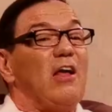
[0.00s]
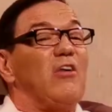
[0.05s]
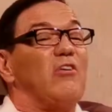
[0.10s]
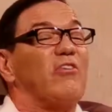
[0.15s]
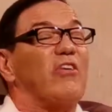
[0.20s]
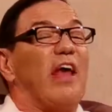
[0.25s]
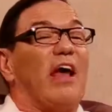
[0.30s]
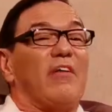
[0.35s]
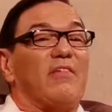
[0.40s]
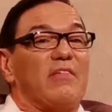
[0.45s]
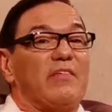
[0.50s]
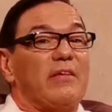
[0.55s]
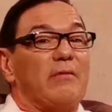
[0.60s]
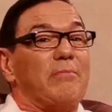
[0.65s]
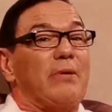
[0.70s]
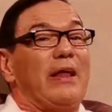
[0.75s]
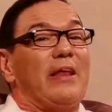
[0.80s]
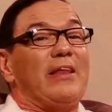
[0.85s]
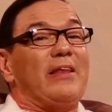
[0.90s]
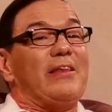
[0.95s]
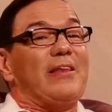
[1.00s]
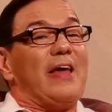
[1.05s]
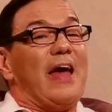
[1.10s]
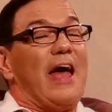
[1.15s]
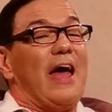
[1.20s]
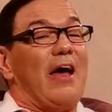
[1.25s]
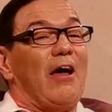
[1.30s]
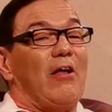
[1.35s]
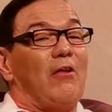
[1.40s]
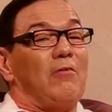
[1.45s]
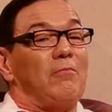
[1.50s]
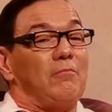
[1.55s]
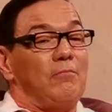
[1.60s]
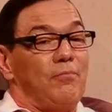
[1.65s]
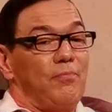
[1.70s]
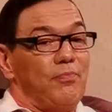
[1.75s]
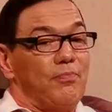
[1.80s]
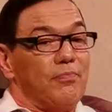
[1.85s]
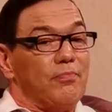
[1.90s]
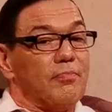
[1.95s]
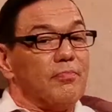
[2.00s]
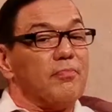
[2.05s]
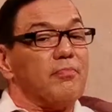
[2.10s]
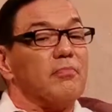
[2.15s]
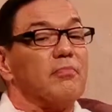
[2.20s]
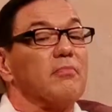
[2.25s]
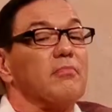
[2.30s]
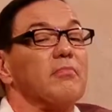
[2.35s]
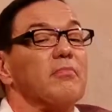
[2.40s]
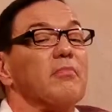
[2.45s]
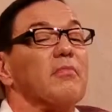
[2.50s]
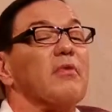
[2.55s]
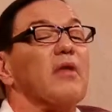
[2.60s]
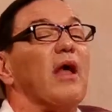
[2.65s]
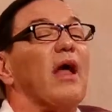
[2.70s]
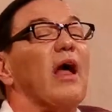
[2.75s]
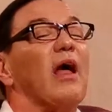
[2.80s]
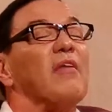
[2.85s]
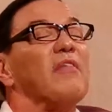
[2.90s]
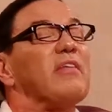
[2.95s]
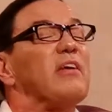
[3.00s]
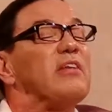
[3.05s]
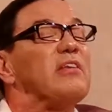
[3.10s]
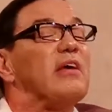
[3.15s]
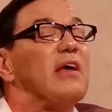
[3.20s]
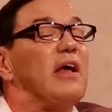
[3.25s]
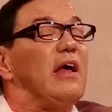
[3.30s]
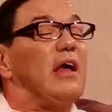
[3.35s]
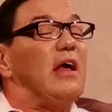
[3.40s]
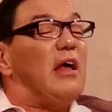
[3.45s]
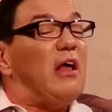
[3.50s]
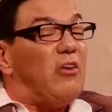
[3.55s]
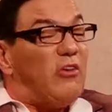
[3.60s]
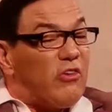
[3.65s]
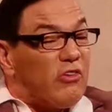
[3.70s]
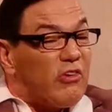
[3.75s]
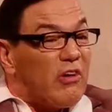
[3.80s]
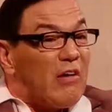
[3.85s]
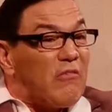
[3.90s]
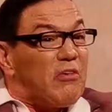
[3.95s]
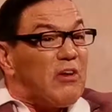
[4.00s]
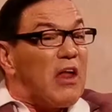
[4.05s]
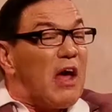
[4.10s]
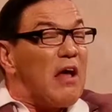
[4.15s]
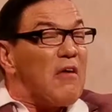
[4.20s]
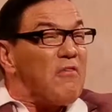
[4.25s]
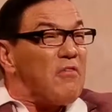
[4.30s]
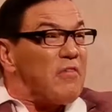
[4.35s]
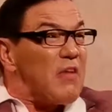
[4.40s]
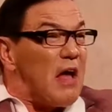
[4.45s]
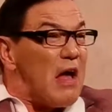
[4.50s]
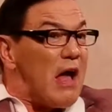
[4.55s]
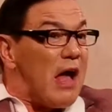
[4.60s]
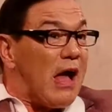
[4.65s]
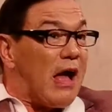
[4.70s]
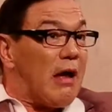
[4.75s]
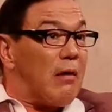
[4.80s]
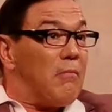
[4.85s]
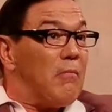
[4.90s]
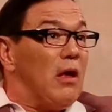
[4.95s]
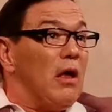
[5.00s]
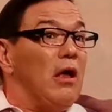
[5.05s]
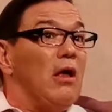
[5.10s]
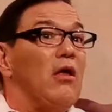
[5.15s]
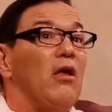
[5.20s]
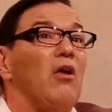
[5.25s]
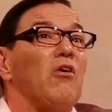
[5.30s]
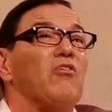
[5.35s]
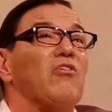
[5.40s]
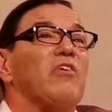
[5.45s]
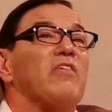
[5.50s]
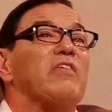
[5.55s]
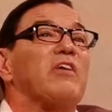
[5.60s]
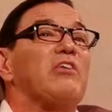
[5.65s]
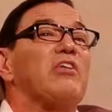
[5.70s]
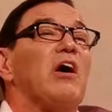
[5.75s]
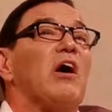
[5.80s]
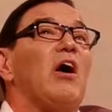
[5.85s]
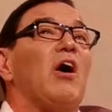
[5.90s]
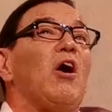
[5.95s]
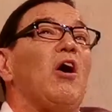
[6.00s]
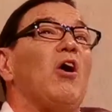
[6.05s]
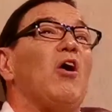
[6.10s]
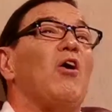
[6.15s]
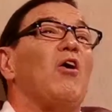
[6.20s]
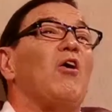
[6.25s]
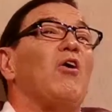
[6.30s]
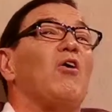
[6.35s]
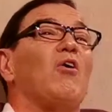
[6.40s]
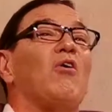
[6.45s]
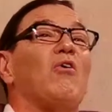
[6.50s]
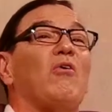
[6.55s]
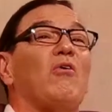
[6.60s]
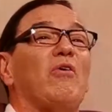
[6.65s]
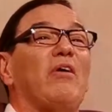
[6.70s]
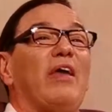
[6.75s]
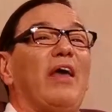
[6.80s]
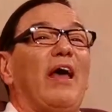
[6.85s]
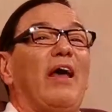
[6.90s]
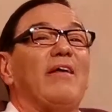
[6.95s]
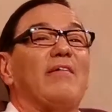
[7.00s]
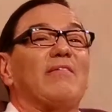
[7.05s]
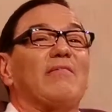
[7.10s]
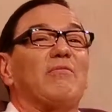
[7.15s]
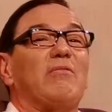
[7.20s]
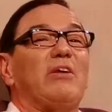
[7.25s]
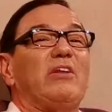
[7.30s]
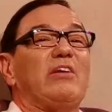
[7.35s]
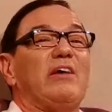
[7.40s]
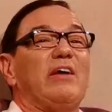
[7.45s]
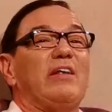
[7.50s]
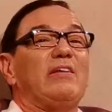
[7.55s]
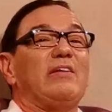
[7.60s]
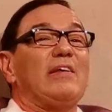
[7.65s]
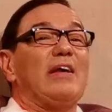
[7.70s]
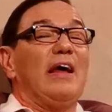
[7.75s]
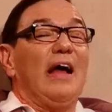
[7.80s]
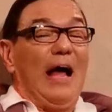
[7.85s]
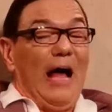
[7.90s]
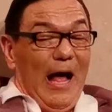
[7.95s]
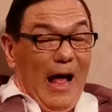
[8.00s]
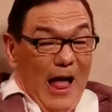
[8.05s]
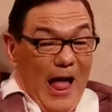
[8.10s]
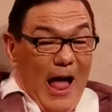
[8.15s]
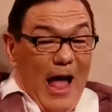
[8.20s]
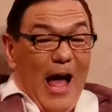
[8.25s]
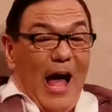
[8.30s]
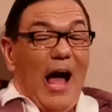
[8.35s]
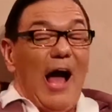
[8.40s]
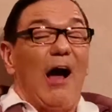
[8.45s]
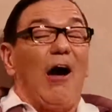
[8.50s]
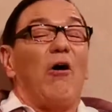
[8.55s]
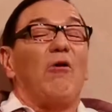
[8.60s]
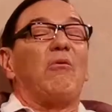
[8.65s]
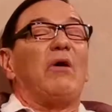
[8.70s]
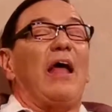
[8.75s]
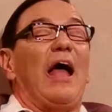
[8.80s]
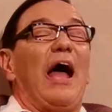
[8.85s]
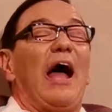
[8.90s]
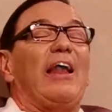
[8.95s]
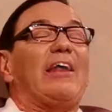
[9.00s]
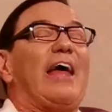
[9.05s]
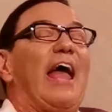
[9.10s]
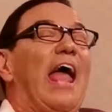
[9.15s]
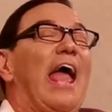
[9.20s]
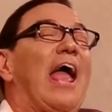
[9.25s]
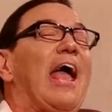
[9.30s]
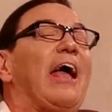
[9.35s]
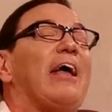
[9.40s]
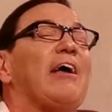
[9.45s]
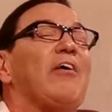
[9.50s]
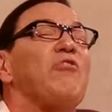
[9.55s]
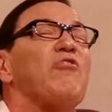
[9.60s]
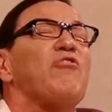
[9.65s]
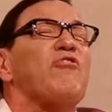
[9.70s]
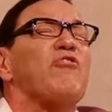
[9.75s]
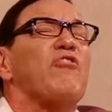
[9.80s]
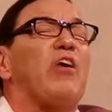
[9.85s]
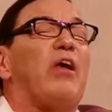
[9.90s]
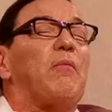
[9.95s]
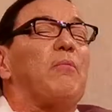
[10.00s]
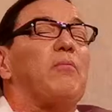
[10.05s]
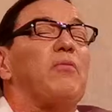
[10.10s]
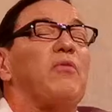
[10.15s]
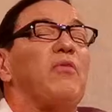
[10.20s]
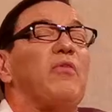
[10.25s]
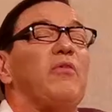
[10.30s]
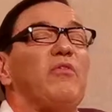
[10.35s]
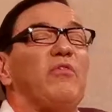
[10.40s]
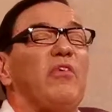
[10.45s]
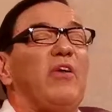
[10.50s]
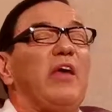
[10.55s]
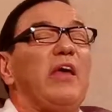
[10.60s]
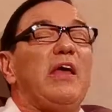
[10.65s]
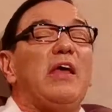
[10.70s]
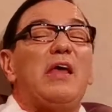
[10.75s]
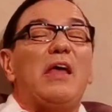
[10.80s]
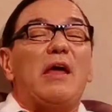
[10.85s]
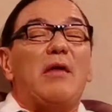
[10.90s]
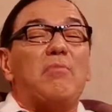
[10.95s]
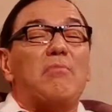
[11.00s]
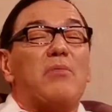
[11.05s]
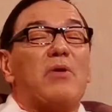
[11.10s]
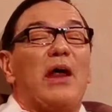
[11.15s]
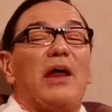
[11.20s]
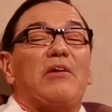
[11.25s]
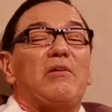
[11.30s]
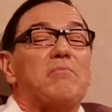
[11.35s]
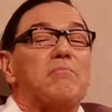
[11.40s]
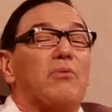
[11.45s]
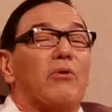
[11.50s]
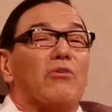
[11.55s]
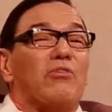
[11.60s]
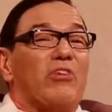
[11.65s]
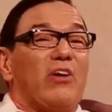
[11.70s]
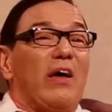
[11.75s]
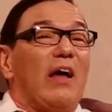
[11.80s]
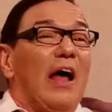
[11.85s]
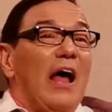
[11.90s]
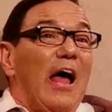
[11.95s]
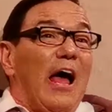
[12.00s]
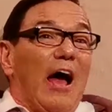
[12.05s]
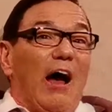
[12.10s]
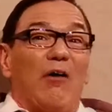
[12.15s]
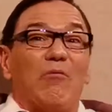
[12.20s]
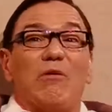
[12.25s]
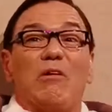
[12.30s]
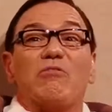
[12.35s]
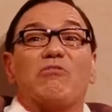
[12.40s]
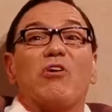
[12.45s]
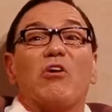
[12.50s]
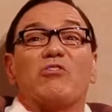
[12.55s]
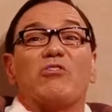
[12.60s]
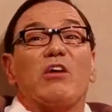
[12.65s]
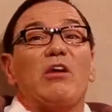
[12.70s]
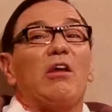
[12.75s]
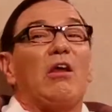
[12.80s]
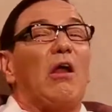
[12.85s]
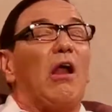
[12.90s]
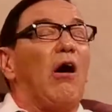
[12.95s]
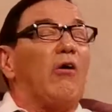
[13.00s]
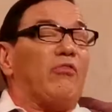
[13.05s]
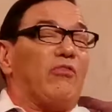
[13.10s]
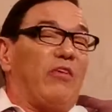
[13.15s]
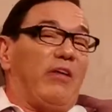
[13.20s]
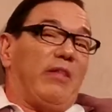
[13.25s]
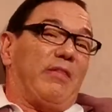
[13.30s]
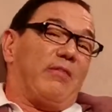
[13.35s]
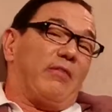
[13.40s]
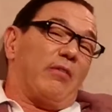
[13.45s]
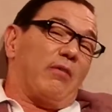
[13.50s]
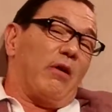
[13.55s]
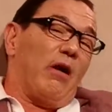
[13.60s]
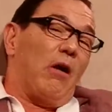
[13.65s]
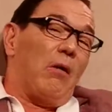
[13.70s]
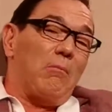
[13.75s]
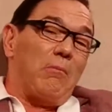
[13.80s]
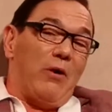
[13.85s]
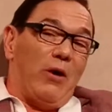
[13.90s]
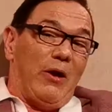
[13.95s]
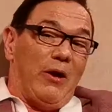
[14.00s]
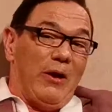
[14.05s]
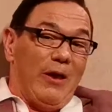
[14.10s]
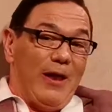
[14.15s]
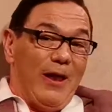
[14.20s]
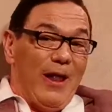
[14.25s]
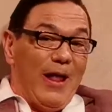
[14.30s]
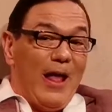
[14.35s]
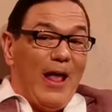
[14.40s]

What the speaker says: She has to bend down. I said, did you have a nice time? She said, oh yes, we did. We had egg and chips, tea and bread and butter, and we've got a lot in common.